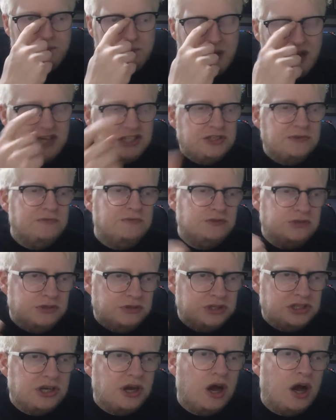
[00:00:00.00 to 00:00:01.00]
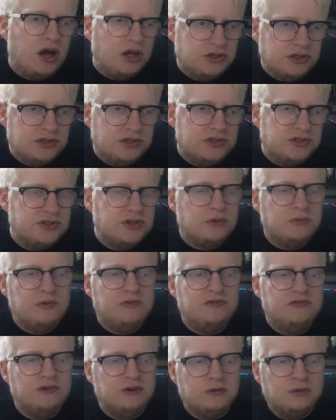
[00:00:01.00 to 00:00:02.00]
passion fruit tartness
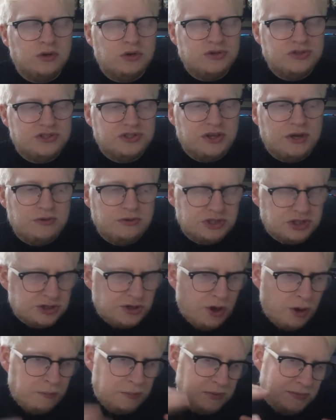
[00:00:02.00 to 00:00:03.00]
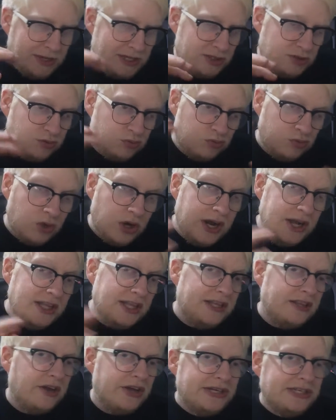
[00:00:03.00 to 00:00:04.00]
coming through also, which complements
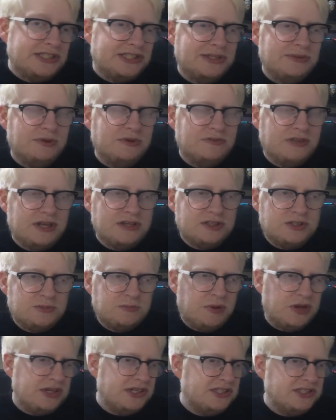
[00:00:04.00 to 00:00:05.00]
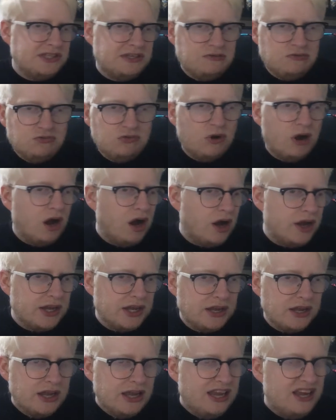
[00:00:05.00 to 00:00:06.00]
really nicely with that spicy rye.